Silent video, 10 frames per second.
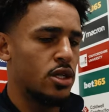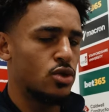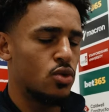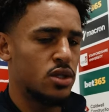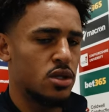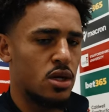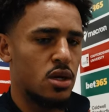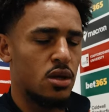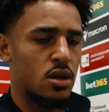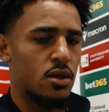It was,
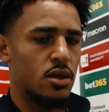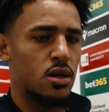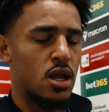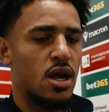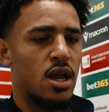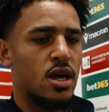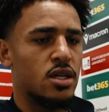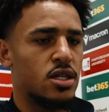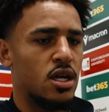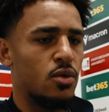like I
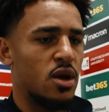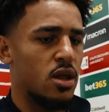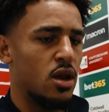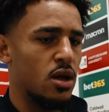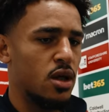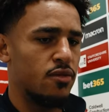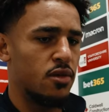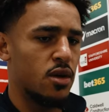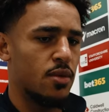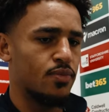say, we had a lot
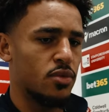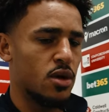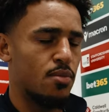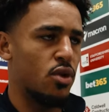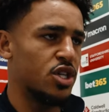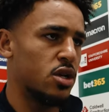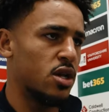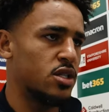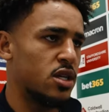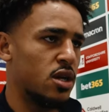of pressure,
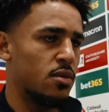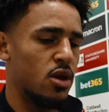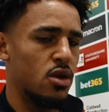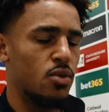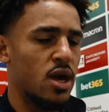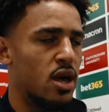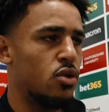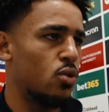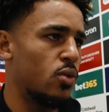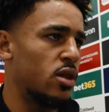let's say, because we had
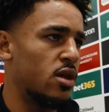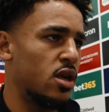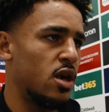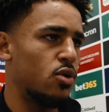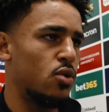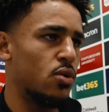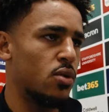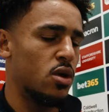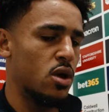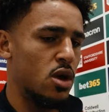to win this game to
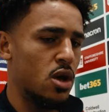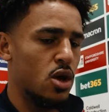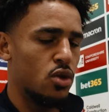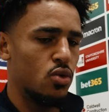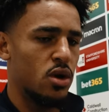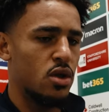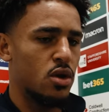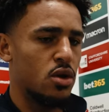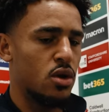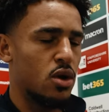get on
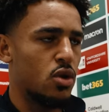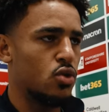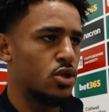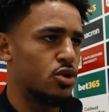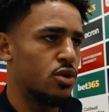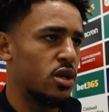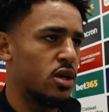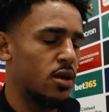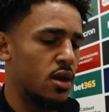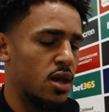a good streak.
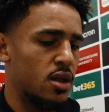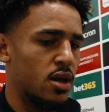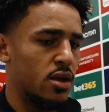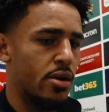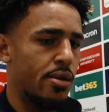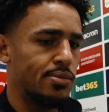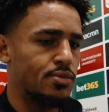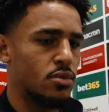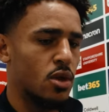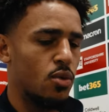And I think
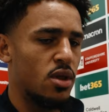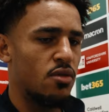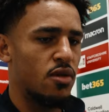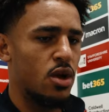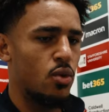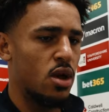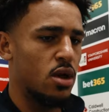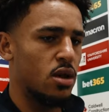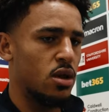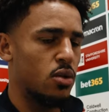we did very
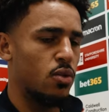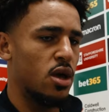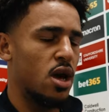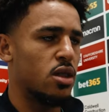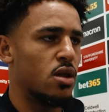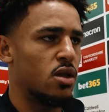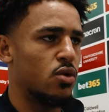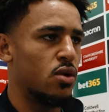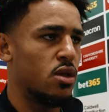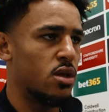well. We handled it
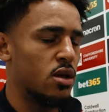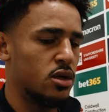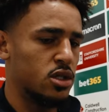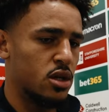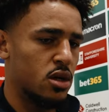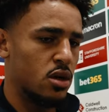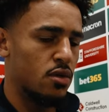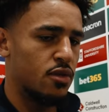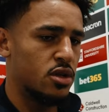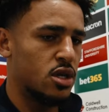good. The
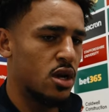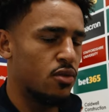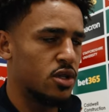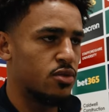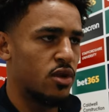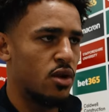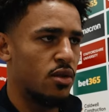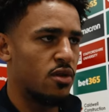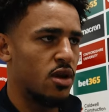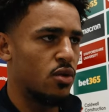first half was very,
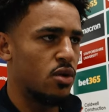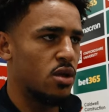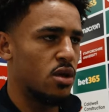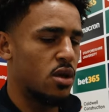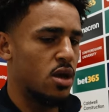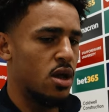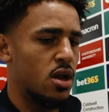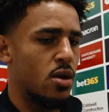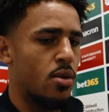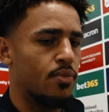very good,
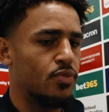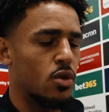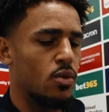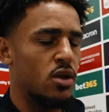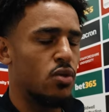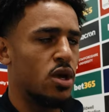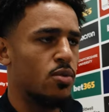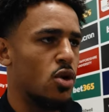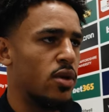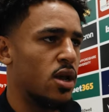and we need to keep
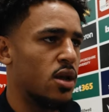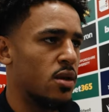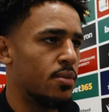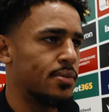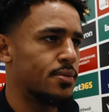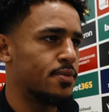going. And,